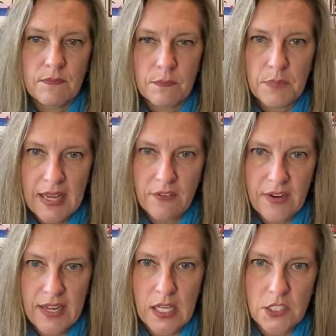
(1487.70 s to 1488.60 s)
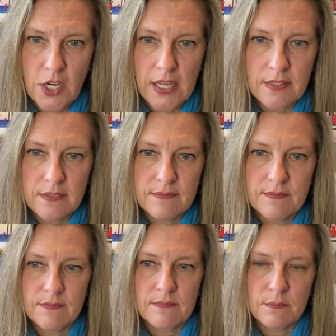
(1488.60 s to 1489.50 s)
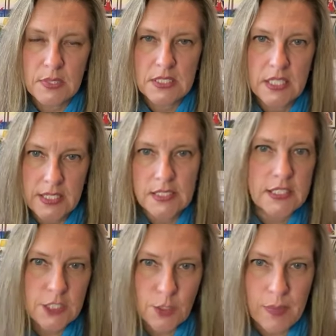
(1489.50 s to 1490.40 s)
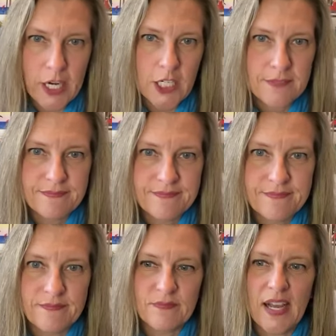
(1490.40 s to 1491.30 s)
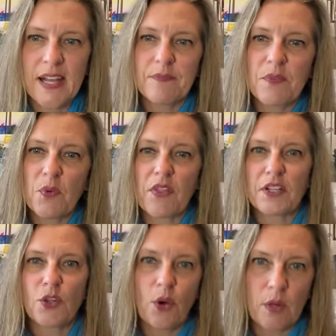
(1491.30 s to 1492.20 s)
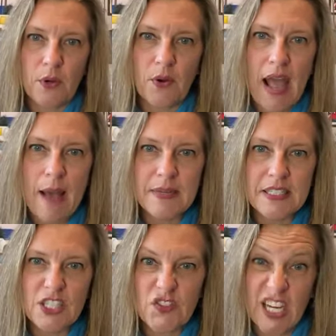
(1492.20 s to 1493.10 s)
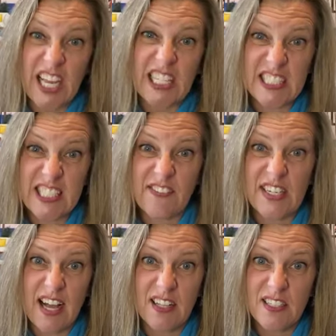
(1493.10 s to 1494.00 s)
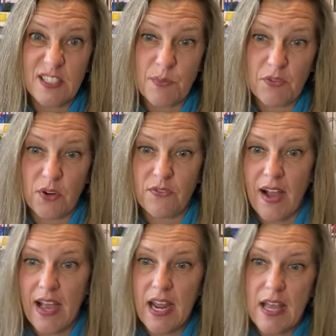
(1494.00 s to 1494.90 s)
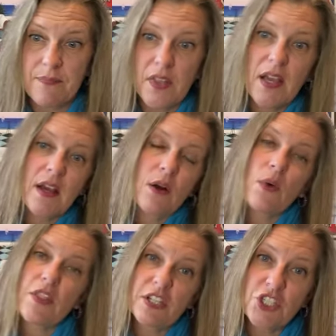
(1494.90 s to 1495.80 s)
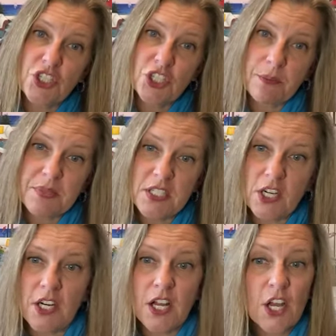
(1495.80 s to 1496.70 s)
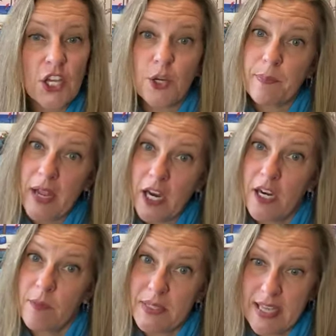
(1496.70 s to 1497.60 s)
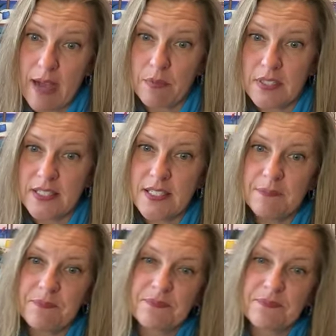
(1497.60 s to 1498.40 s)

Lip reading: Black Friday is great, but today's deals are better, right? Whether it's hormone habits for $97 before Friday, whether it's jumpstart your perimetabolism,